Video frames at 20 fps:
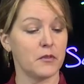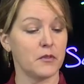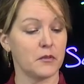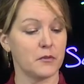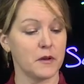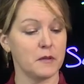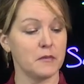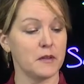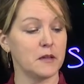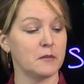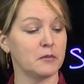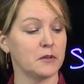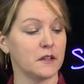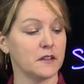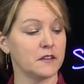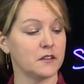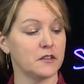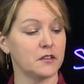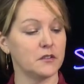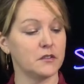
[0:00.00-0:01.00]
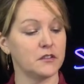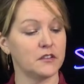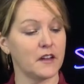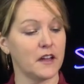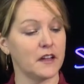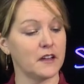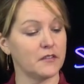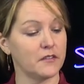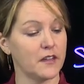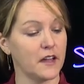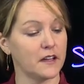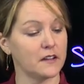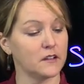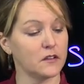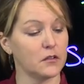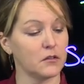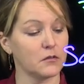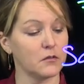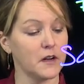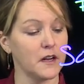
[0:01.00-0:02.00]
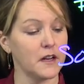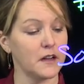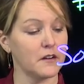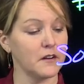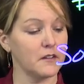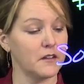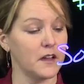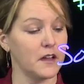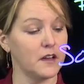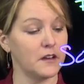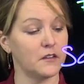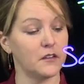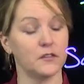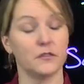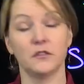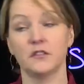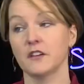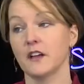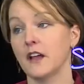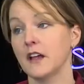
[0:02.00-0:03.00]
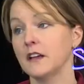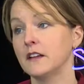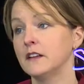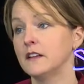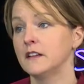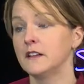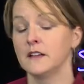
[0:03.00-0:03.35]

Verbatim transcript: 3B plus 2J, if that's greater than 2J,